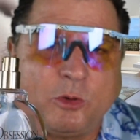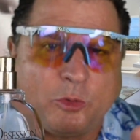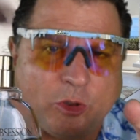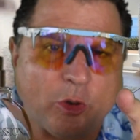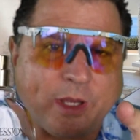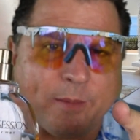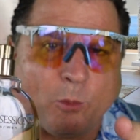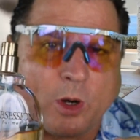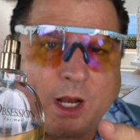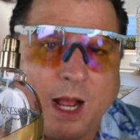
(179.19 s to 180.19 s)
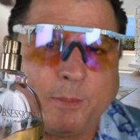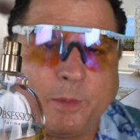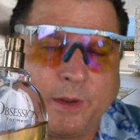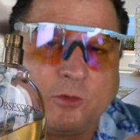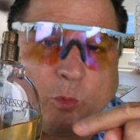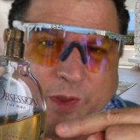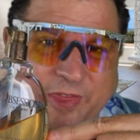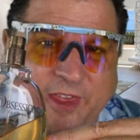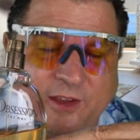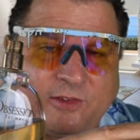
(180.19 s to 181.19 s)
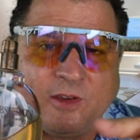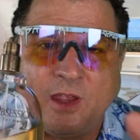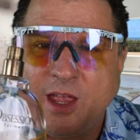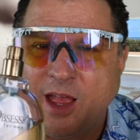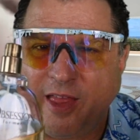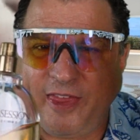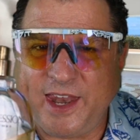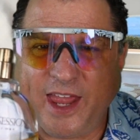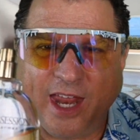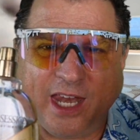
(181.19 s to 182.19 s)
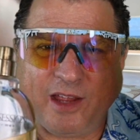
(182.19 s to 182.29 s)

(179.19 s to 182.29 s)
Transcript: you'll get more compliments with this than any of